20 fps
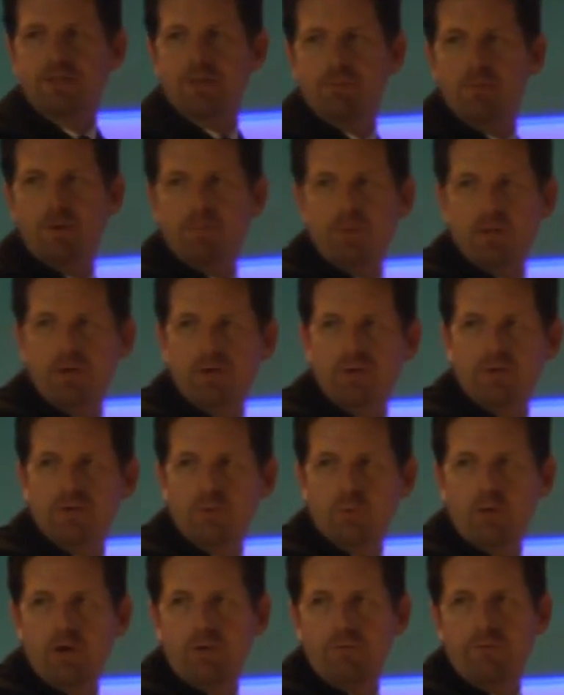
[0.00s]
system up here
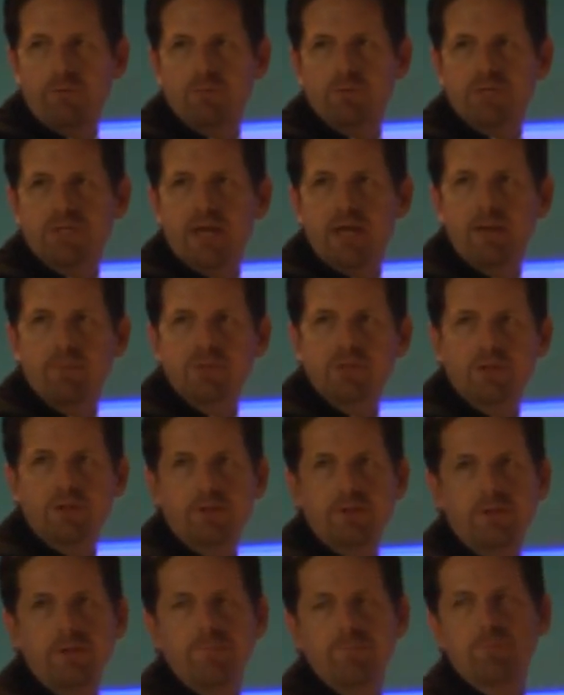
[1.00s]
as well from
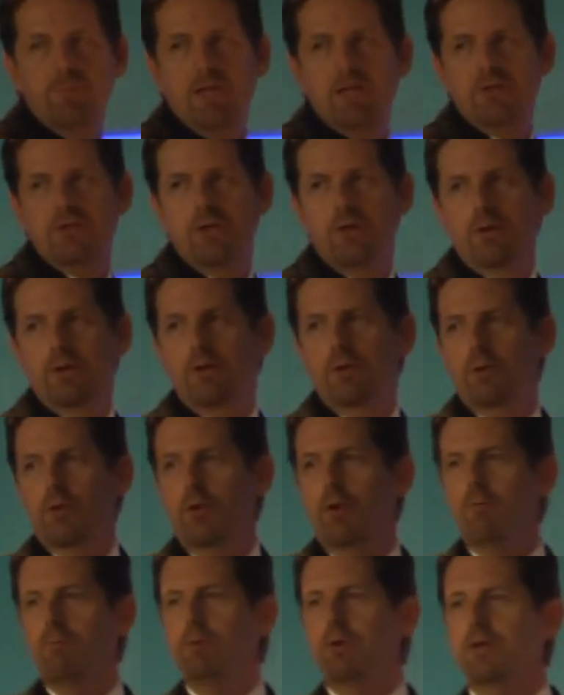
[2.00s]
Samsung. It's a
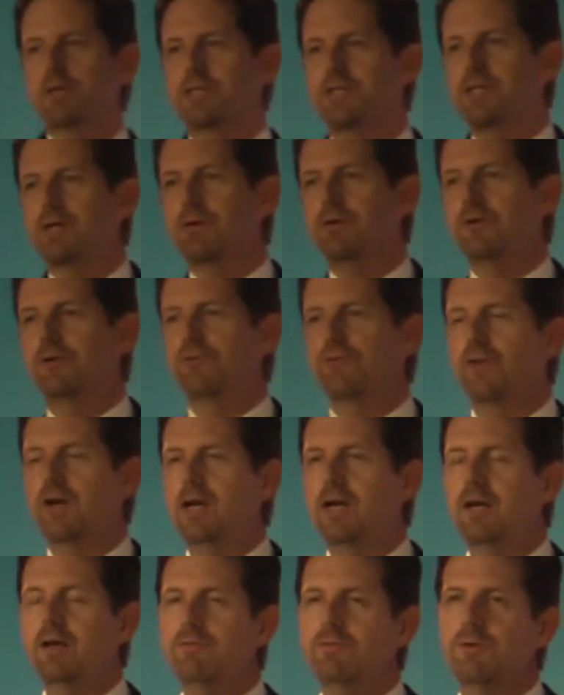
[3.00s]
Chromebook Series
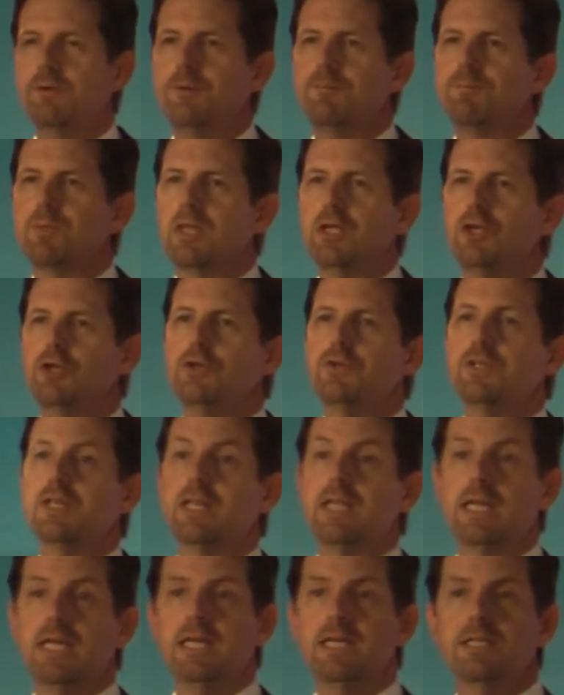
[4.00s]
5
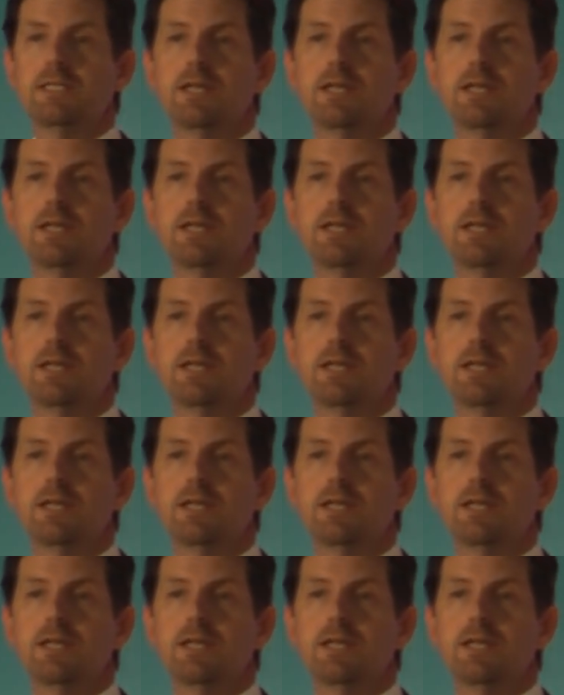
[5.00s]
using the